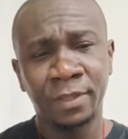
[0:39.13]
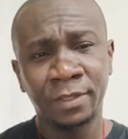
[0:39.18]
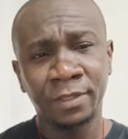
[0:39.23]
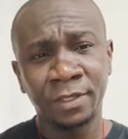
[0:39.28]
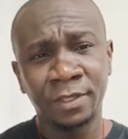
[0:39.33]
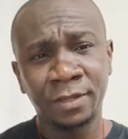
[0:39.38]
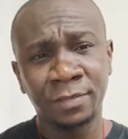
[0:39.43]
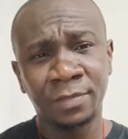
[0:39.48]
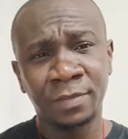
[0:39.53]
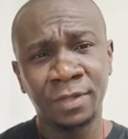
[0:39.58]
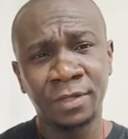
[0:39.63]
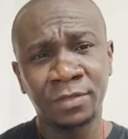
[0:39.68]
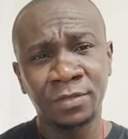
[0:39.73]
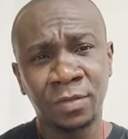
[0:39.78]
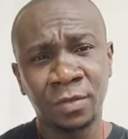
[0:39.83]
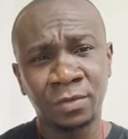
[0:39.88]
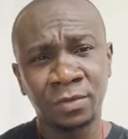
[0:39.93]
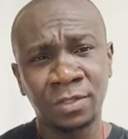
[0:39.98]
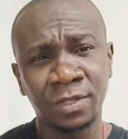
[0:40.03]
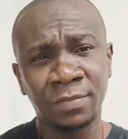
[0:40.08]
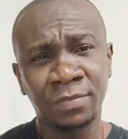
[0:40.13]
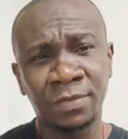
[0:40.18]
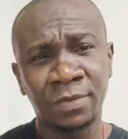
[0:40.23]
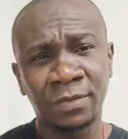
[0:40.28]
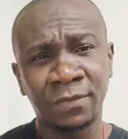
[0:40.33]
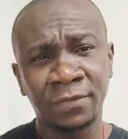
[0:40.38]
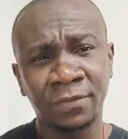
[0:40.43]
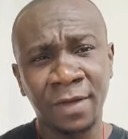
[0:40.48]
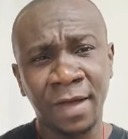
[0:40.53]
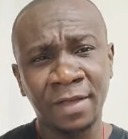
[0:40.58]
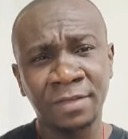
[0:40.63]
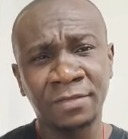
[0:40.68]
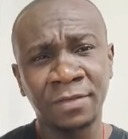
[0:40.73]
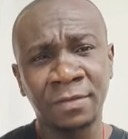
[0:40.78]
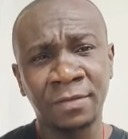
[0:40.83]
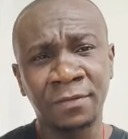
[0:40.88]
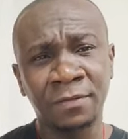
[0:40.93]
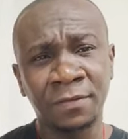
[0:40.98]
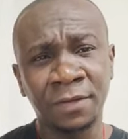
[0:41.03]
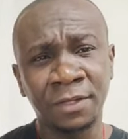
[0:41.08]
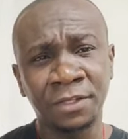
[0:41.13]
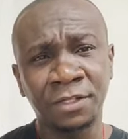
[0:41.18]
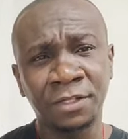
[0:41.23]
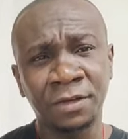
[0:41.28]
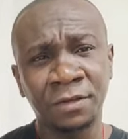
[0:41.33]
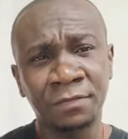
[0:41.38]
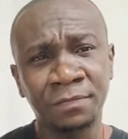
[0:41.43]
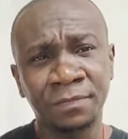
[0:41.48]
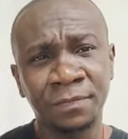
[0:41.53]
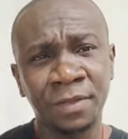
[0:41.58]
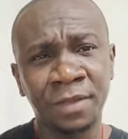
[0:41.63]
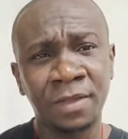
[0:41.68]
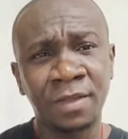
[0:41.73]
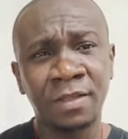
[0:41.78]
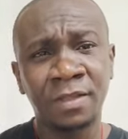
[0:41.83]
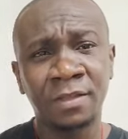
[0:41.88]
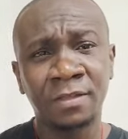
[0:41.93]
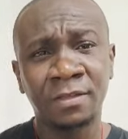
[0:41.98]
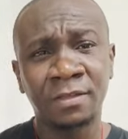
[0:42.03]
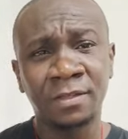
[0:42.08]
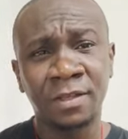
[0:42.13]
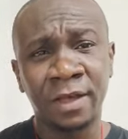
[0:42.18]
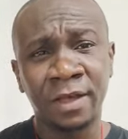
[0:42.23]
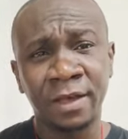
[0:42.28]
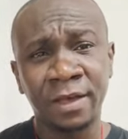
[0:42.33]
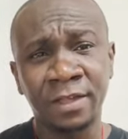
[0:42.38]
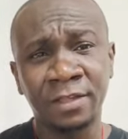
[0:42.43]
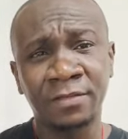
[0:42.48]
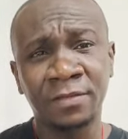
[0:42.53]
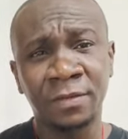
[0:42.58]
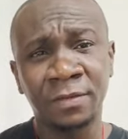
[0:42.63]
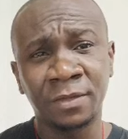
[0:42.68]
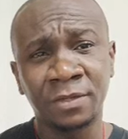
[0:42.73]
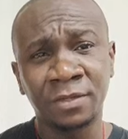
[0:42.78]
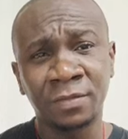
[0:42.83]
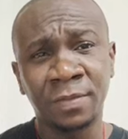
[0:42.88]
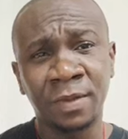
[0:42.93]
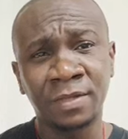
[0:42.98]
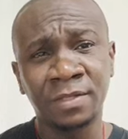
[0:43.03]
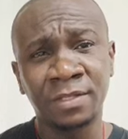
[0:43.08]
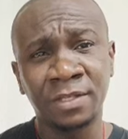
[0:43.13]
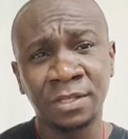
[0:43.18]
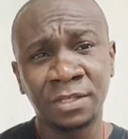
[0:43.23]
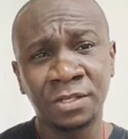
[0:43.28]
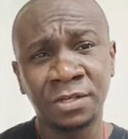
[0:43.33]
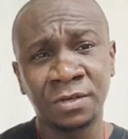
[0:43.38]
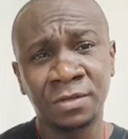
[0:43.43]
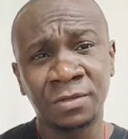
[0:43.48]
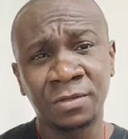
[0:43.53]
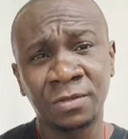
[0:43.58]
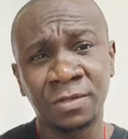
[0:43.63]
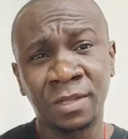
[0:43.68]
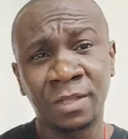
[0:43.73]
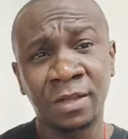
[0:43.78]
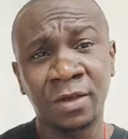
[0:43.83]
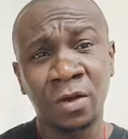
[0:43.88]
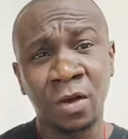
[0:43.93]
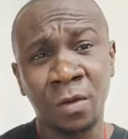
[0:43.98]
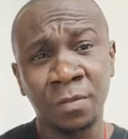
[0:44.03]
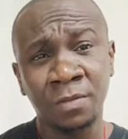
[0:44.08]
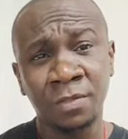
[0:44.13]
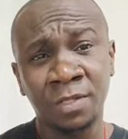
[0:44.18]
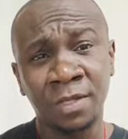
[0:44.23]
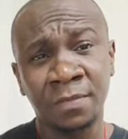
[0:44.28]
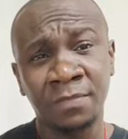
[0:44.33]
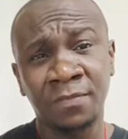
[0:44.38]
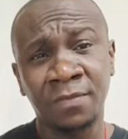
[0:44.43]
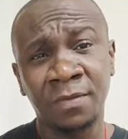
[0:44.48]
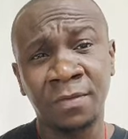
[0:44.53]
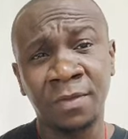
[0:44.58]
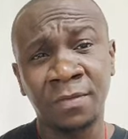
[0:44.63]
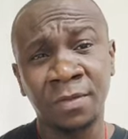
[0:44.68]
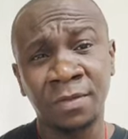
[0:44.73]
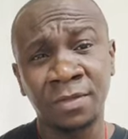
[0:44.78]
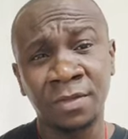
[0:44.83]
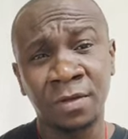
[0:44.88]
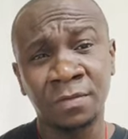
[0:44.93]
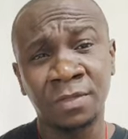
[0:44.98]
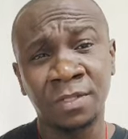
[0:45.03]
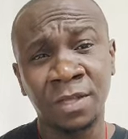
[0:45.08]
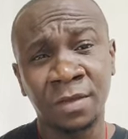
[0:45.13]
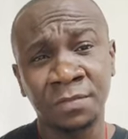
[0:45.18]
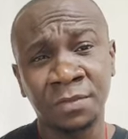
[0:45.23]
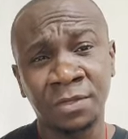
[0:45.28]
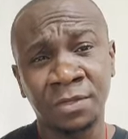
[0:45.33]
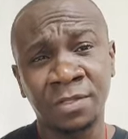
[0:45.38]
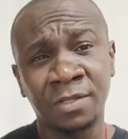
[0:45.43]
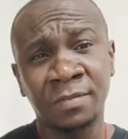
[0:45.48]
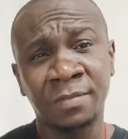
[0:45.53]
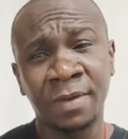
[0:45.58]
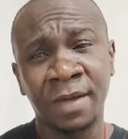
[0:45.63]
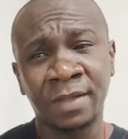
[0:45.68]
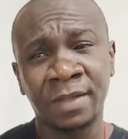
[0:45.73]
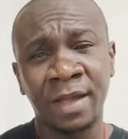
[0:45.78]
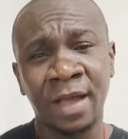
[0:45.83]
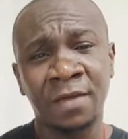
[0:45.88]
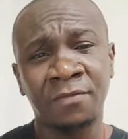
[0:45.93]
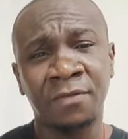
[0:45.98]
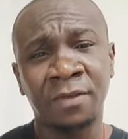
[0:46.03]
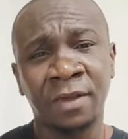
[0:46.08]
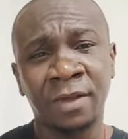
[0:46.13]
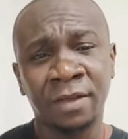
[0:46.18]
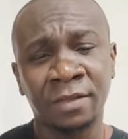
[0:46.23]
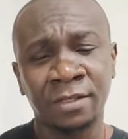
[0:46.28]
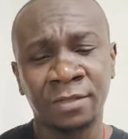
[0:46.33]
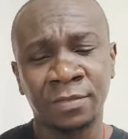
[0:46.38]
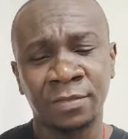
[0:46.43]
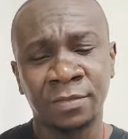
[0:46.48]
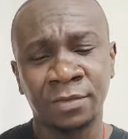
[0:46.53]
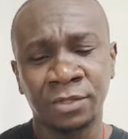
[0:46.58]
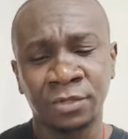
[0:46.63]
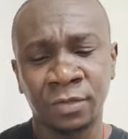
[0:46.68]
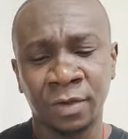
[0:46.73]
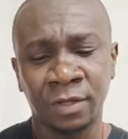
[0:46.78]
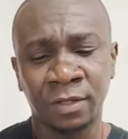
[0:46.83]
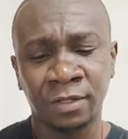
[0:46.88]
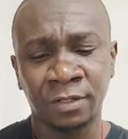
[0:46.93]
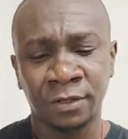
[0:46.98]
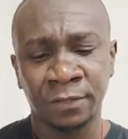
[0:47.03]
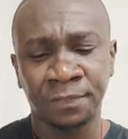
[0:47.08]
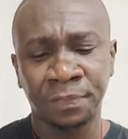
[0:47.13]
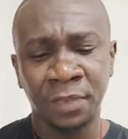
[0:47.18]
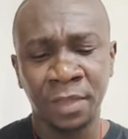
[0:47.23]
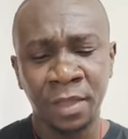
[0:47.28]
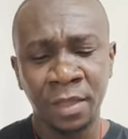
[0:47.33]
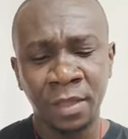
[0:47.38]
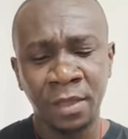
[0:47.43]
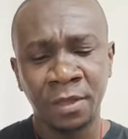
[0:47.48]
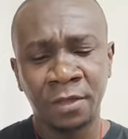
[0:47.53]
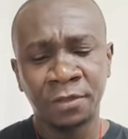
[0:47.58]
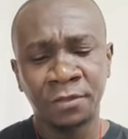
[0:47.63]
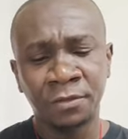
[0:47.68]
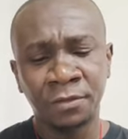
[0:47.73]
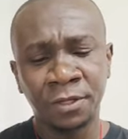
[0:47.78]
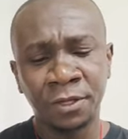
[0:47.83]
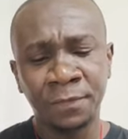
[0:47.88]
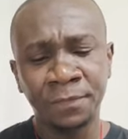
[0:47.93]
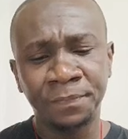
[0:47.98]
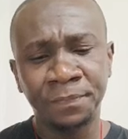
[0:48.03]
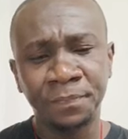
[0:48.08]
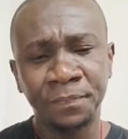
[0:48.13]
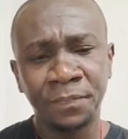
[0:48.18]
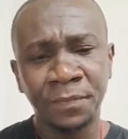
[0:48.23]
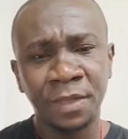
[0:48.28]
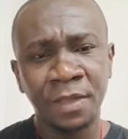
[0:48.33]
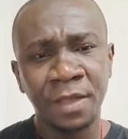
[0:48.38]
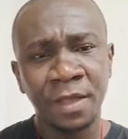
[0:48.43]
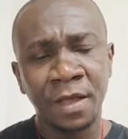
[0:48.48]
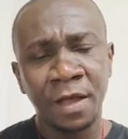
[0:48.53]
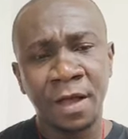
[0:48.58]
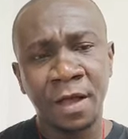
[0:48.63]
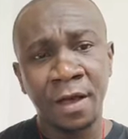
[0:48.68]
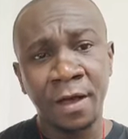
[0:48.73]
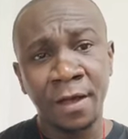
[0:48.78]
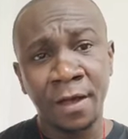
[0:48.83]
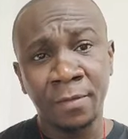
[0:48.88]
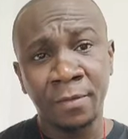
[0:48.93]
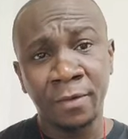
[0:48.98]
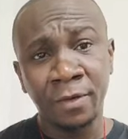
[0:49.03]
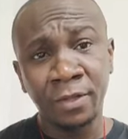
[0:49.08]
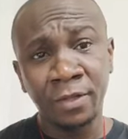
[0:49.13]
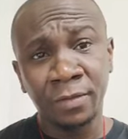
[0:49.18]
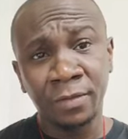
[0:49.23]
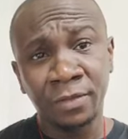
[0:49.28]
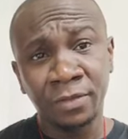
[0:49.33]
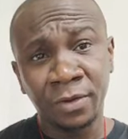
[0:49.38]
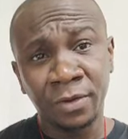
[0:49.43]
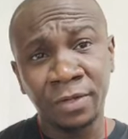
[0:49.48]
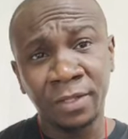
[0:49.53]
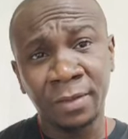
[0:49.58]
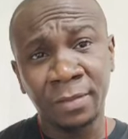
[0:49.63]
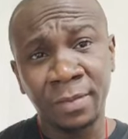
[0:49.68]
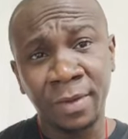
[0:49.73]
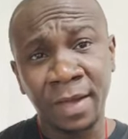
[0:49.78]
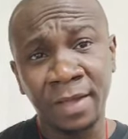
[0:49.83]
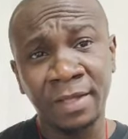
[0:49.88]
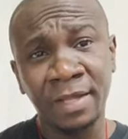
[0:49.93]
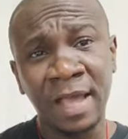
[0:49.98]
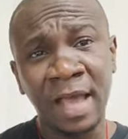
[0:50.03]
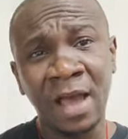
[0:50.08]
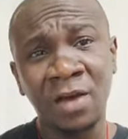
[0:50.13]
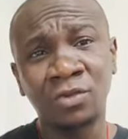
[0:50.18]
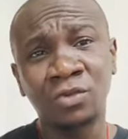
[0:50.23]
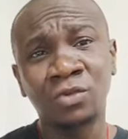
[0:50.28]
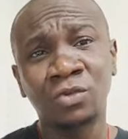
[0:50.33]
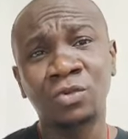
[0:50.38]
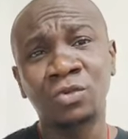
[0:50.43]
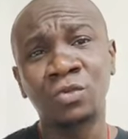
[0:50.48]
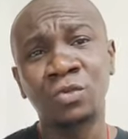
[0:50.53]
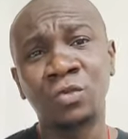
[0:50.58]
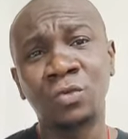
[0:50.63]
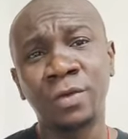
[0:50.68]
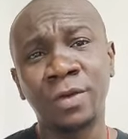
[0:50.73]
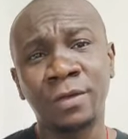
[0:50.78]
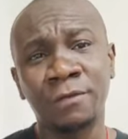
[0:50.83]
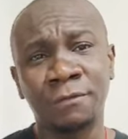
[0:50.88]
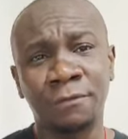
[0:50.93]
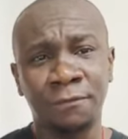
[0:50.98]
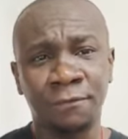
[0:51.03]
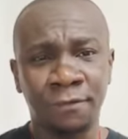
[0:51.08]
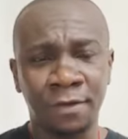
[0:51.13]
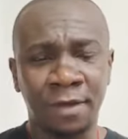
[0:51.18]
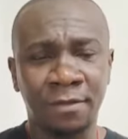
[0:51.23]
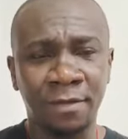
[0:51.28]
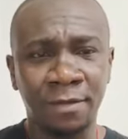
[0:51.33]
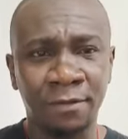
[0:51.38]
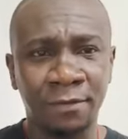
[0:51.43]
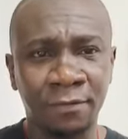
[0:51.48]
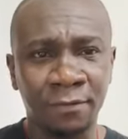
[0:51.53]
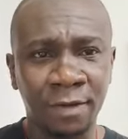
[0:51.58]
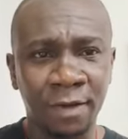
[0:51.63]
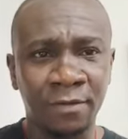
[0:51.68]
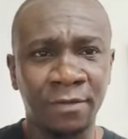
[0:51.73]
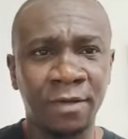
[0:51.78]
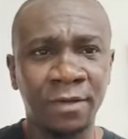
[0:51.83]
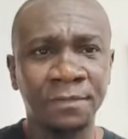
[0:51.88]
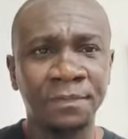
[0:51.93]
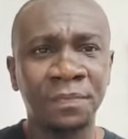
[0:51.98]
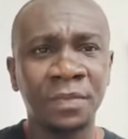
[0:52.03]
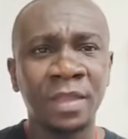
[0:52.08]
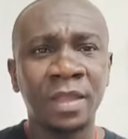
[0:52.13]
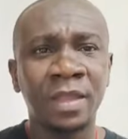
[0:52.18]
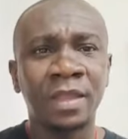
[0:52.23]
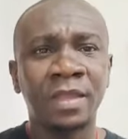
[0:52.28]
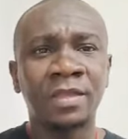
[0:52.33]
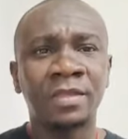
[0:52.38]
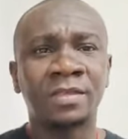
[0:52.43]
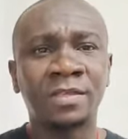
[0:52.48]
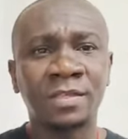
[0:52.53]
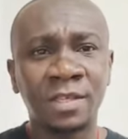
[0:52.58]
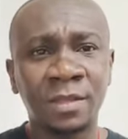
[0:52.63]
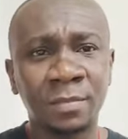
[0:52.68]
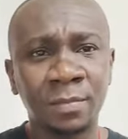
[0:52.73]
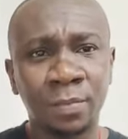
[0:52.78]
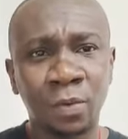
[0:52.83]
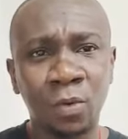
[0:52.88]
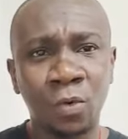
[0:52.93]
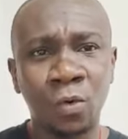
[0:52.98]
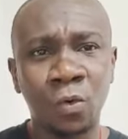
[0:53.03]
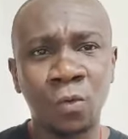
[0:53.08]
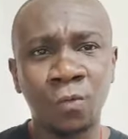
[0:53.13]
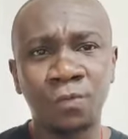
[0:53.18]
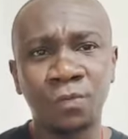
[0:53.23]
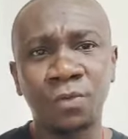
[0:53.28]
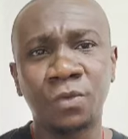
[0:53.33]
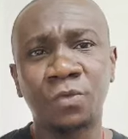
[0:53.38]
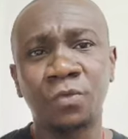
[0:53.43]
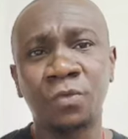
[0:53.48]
This is a place where we separate the facts from the fiction, the science from the superstitions, and the concept from the misconceptions about African spirituality. Today, I am going to be talking about how to do a very simple